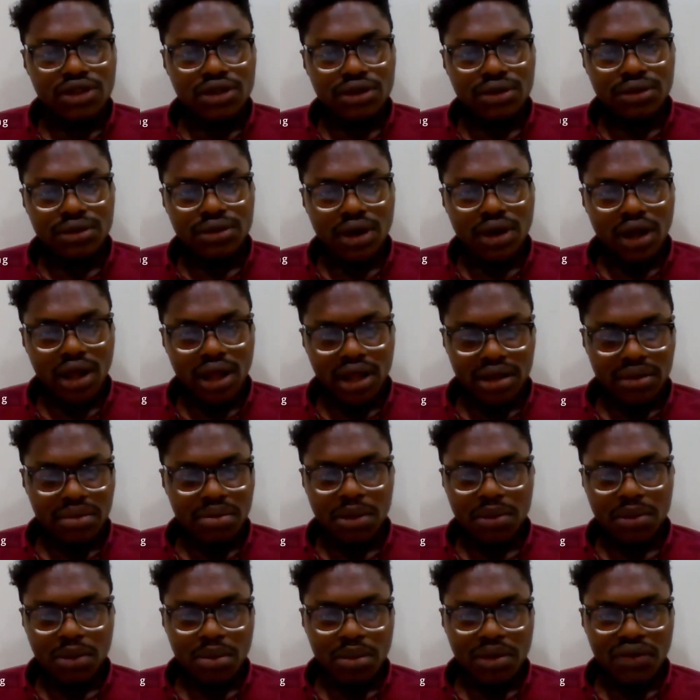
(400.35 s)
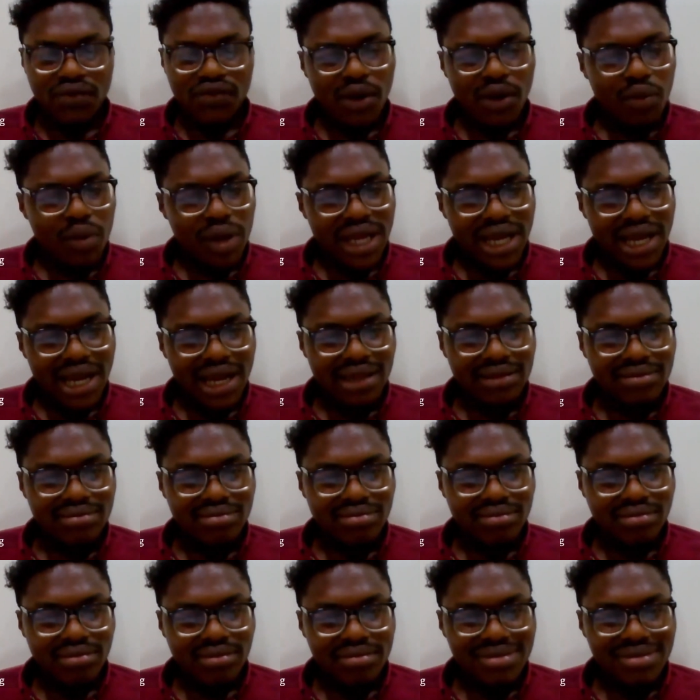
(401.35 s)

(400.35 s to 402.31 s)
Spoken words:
to other people before we can,